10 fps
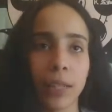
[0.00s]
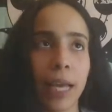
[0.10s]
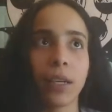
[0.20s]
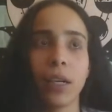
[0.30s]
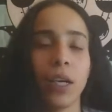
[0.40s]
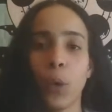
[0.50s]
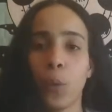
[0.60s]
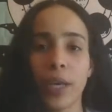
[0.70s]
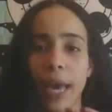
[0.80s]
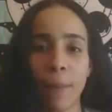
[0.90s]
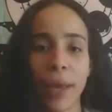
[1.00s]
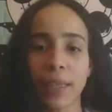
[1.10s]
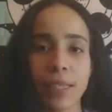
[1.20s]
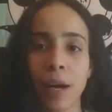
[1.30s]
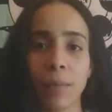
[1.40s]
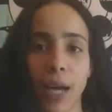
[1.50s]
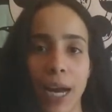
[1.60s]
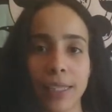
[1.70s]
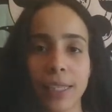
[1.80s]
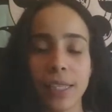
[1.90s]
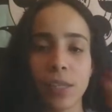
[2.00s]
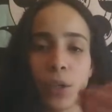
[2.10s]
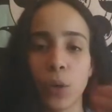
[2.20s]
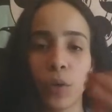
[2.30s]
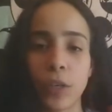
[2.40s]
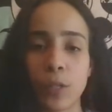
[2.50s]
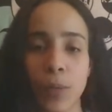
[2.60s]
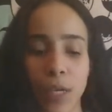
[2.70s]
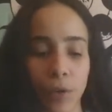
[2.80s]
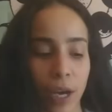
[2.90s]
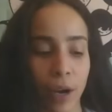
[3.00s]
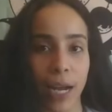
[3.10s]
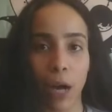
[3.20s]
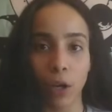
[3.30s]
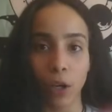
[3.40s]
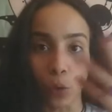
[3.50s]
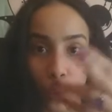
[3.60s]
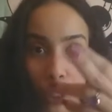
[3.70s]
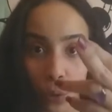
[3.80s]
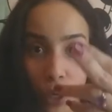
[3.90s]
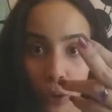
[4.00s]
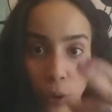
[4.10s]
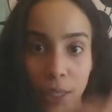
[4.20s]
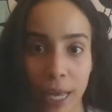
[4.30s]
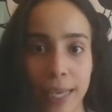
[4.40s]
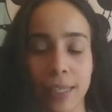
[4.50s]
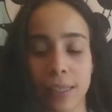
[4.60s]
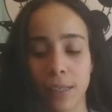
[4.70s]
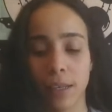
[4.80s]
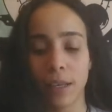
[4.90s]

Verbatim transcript: Like, we can't make this up, guys. This is the universe speaking here and now. Look, 333 likes.